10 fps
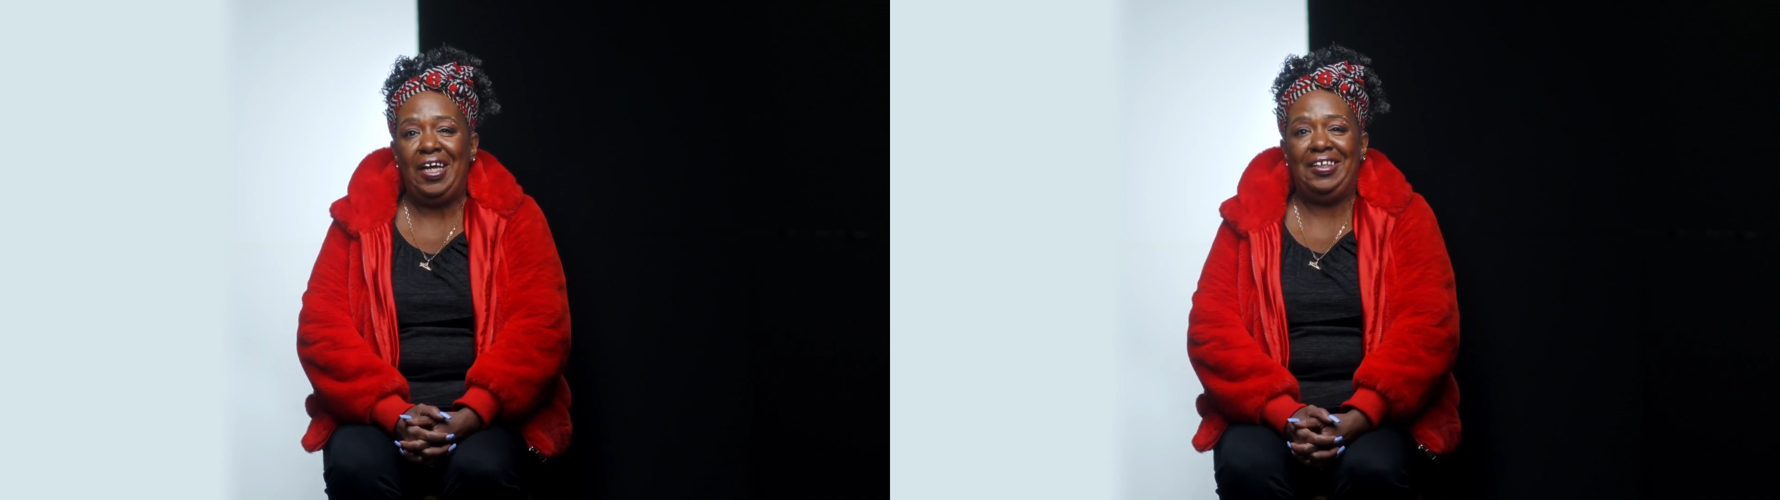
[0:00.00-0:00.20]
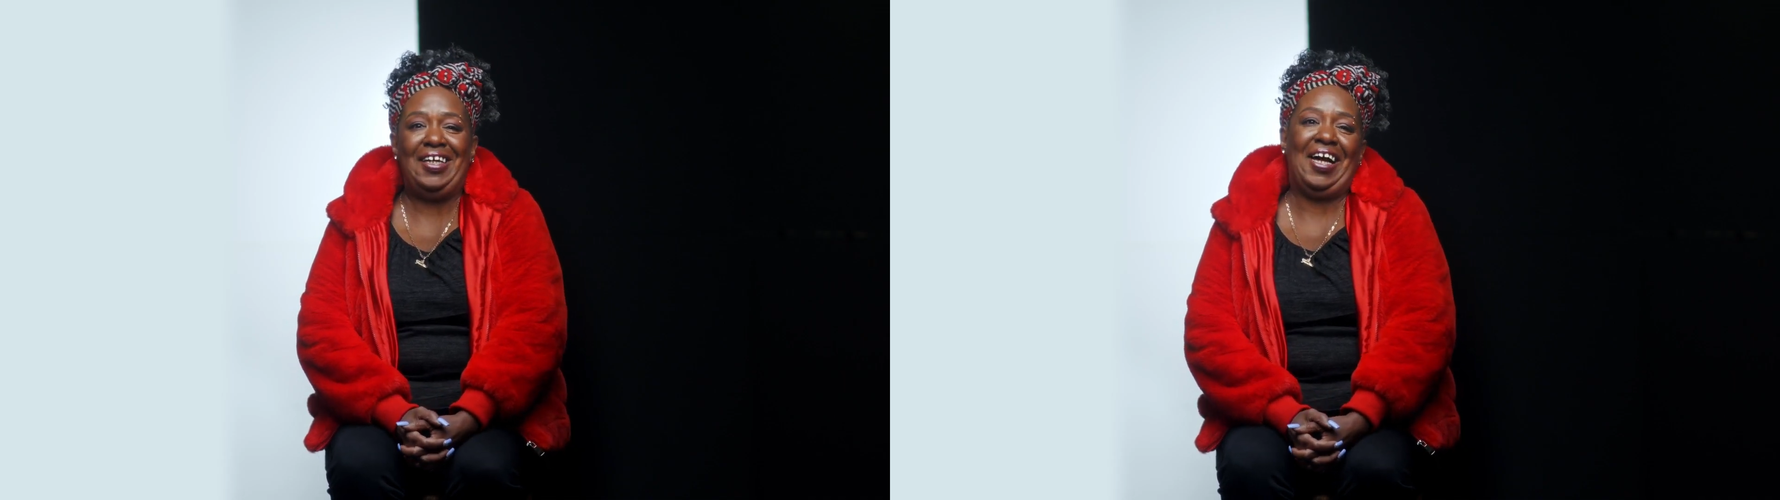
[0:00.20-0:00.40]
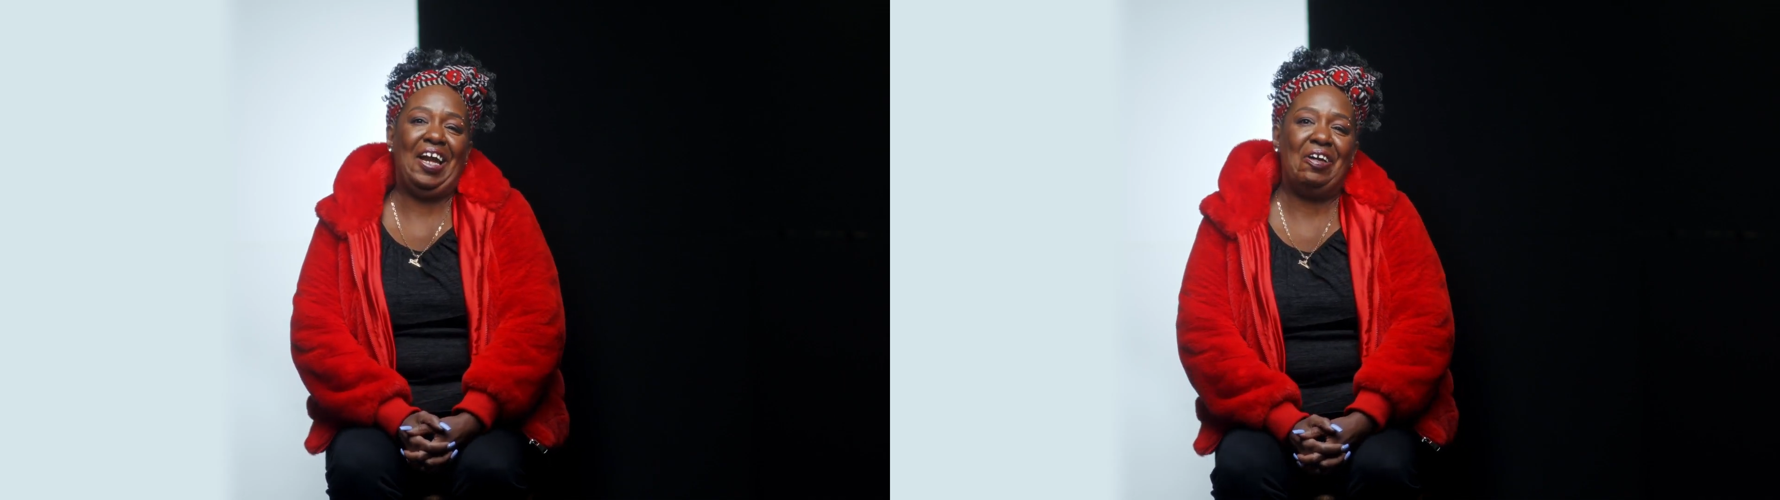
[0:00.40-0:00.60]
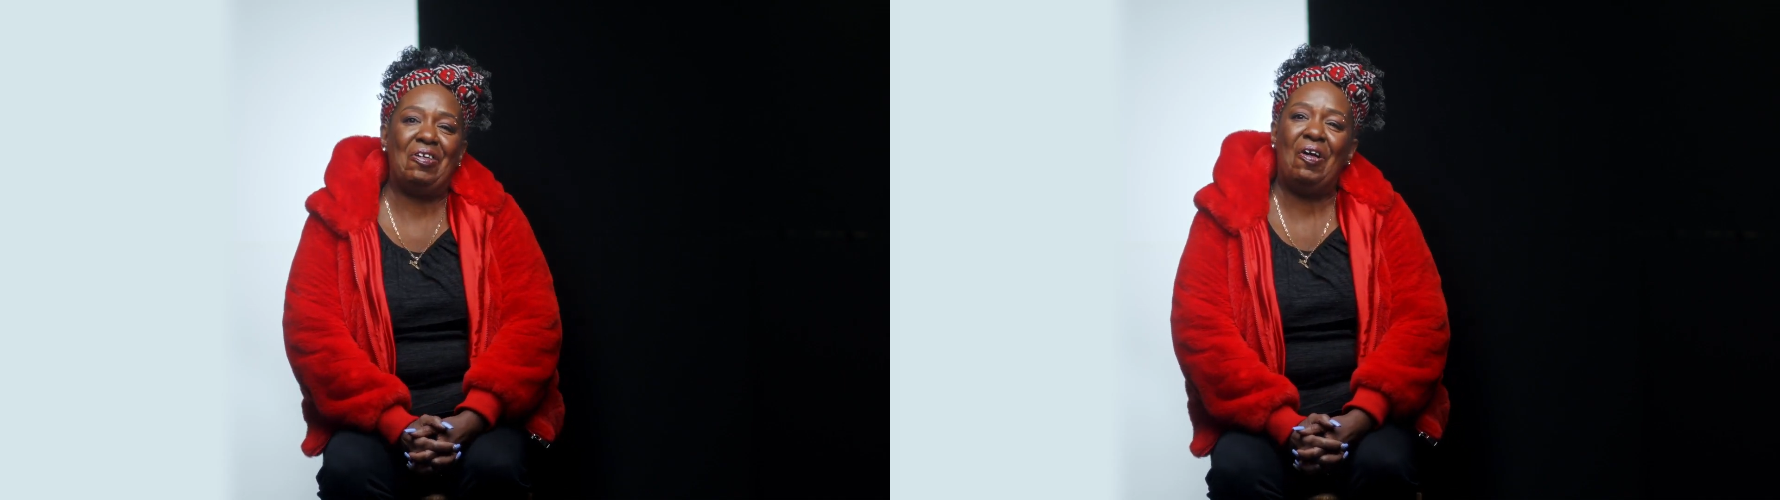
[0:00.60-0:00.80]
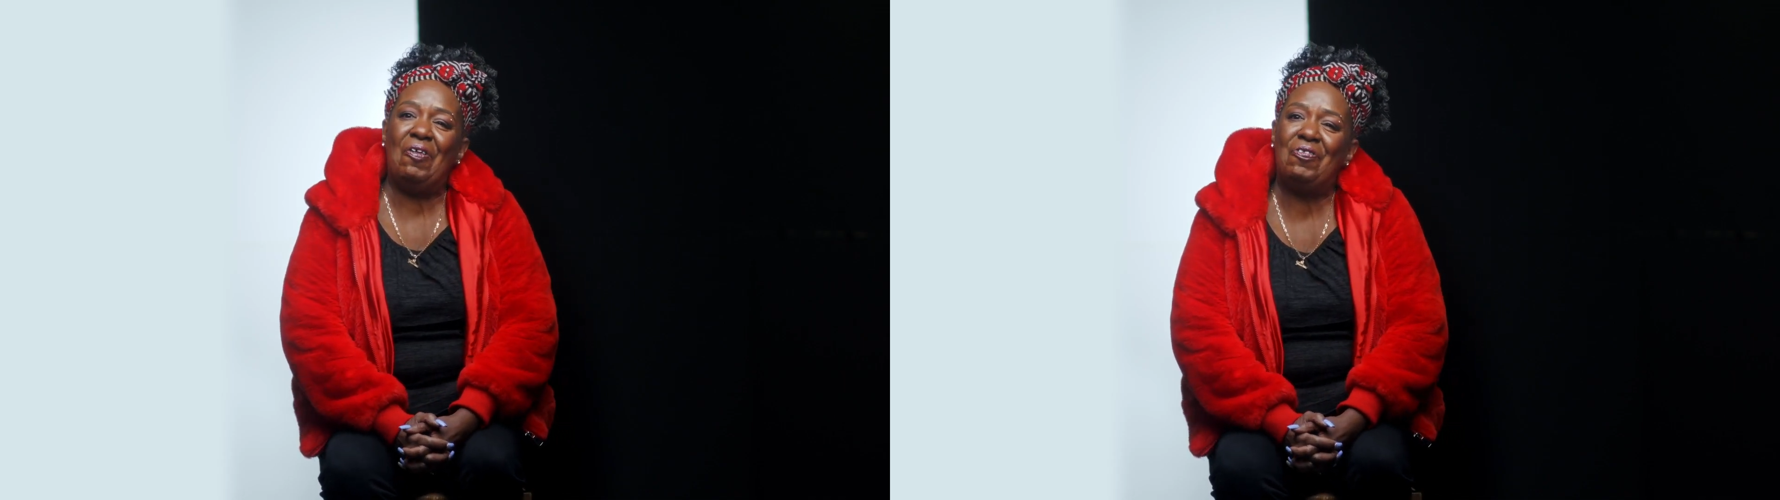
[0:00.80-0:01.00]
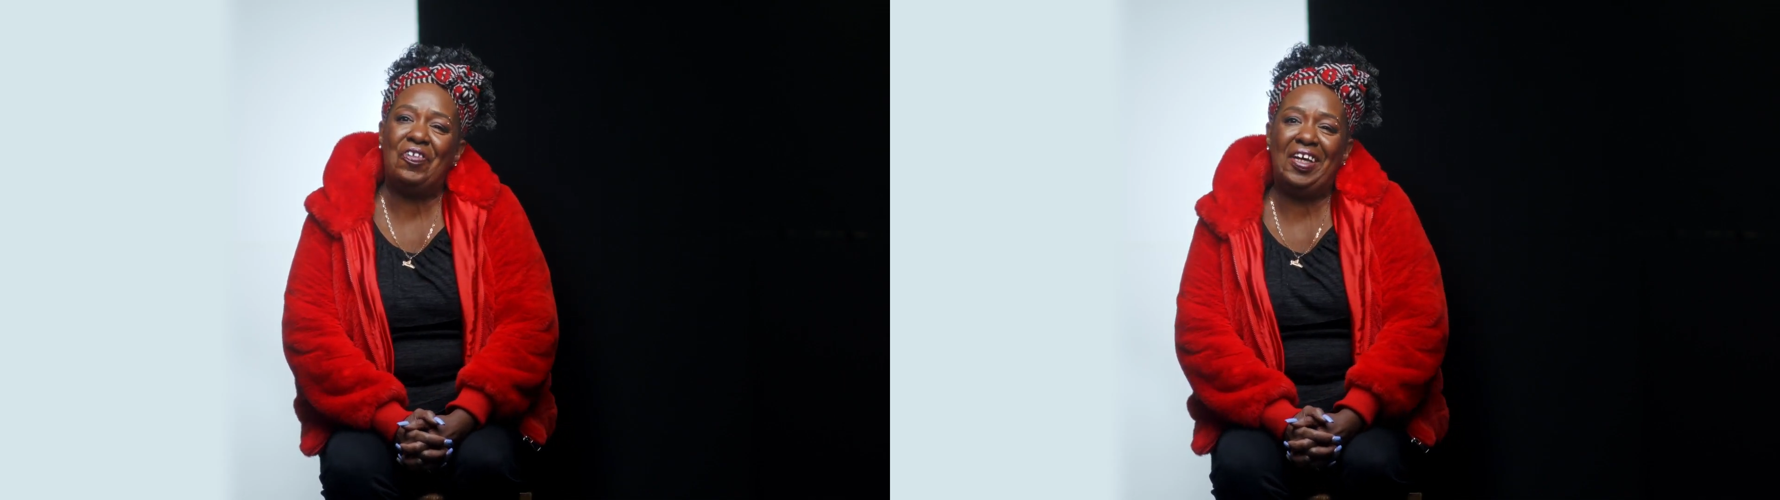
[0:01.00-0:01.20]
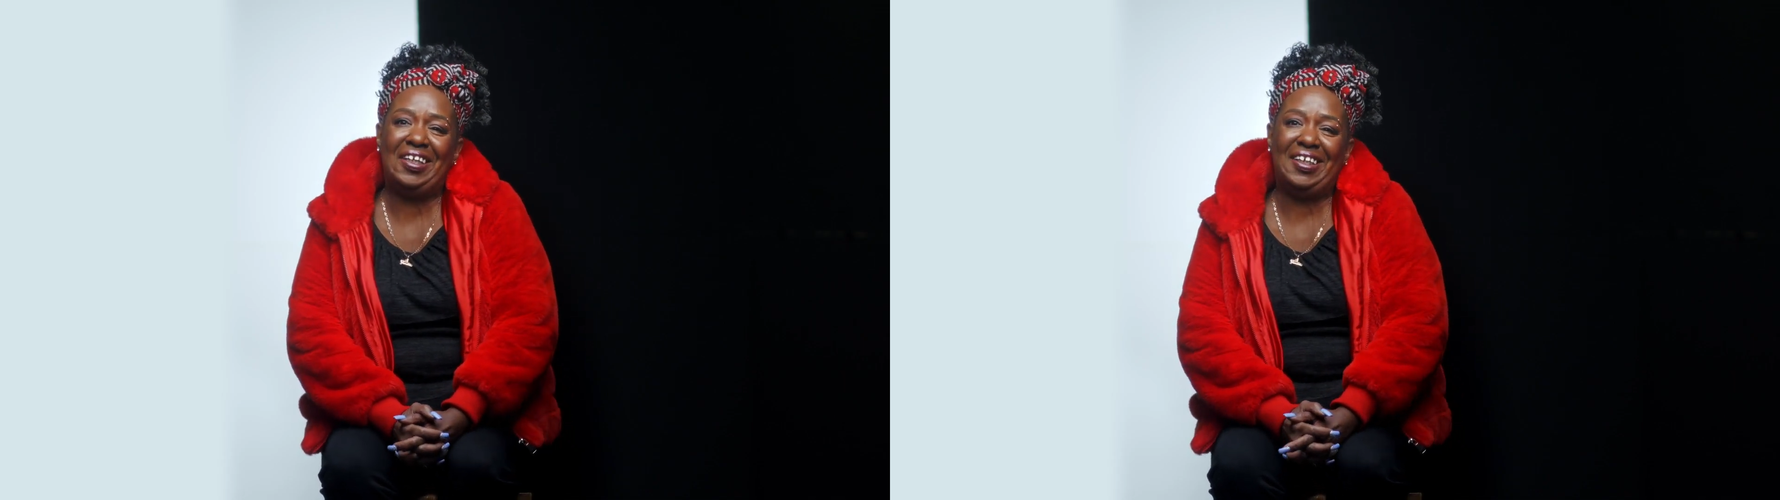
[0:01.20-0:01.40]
I drink a lot of coffee.